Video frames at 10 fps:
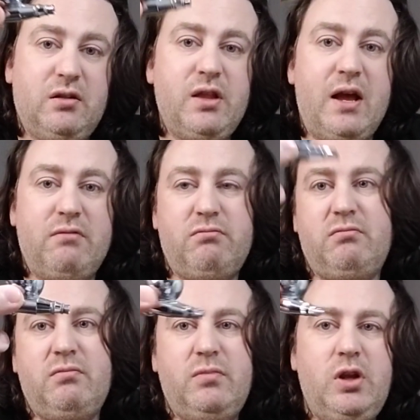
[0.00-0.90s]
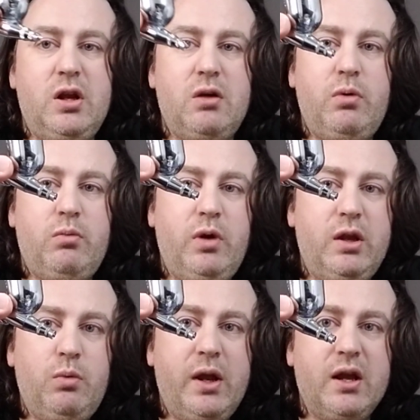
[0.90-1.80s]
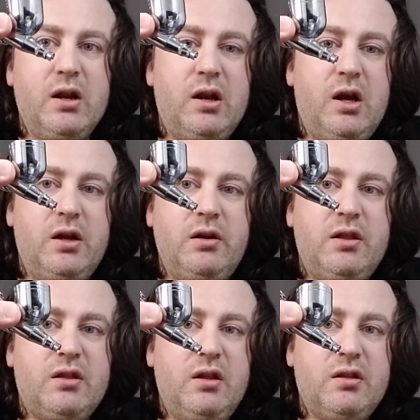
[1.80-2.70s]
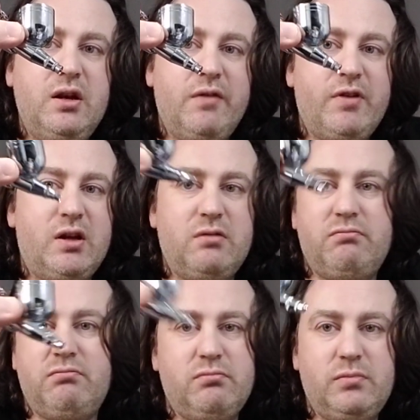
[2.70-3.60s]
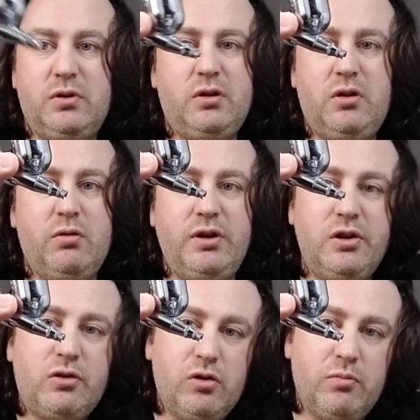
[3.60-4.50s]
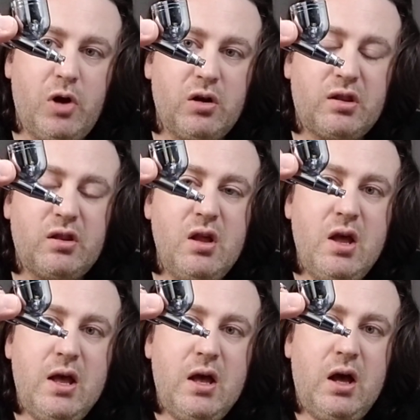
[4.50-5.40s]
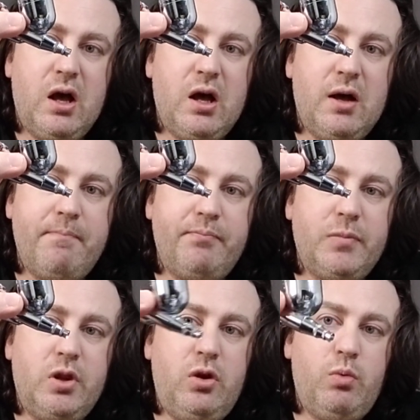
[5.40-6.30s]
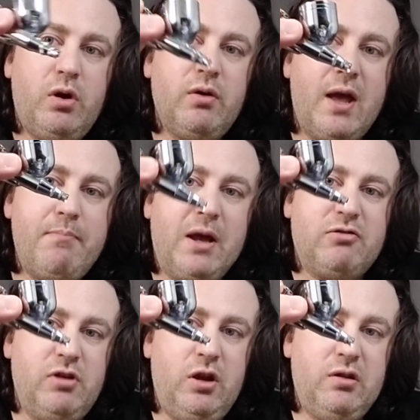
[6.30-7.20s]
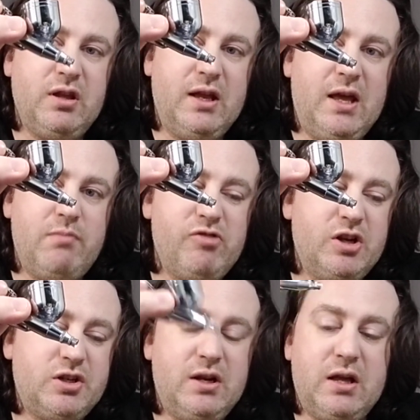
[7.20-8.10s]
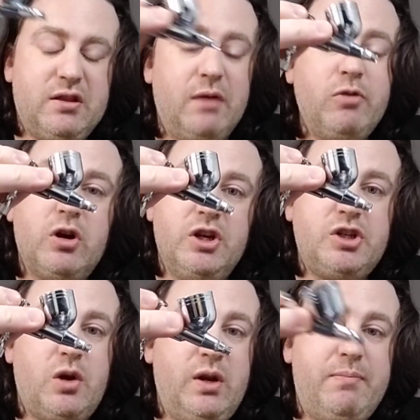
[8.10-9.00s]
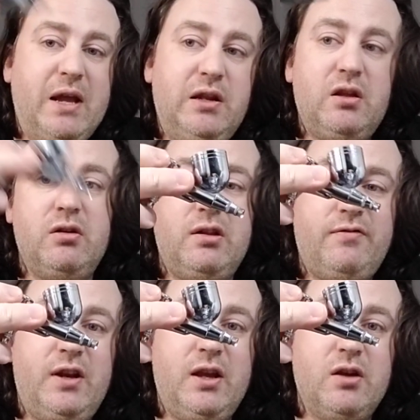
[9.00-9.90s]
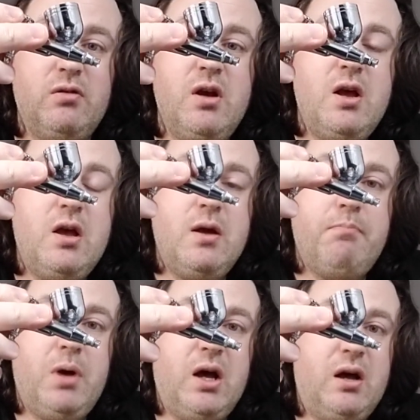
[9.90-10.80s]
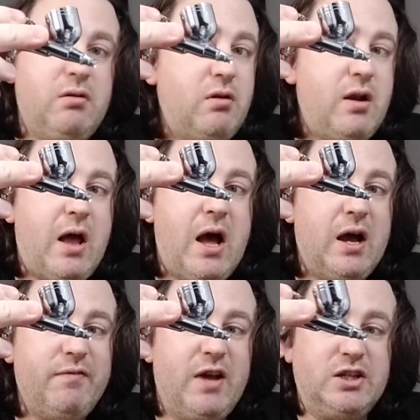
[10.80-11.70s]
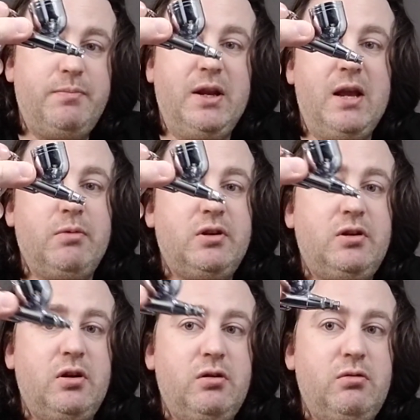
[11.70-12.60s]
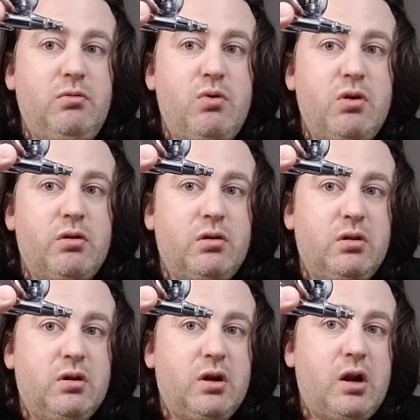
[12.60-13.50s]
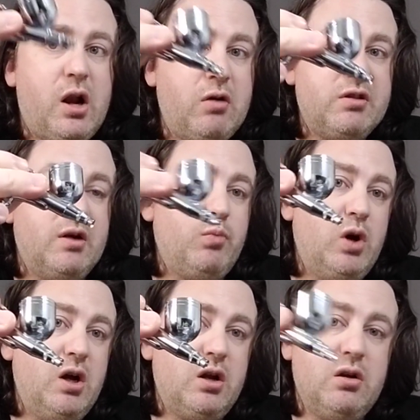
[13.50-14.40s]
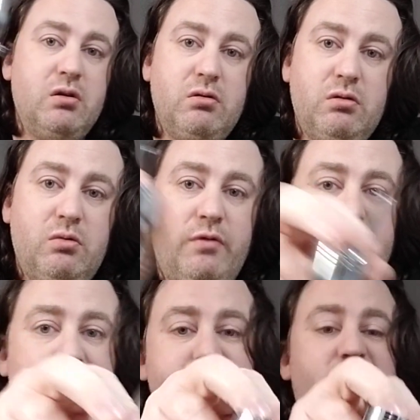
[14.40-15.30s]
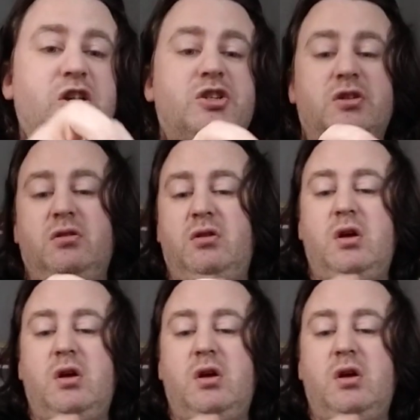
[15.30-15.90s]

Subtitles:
that, you know, we're going to learn. It's another tool in your toolbox. You will get better at using an airbrush, and like I say, I'm not going to show any painting on this video, but I've actually been able to do close-up work with this brush.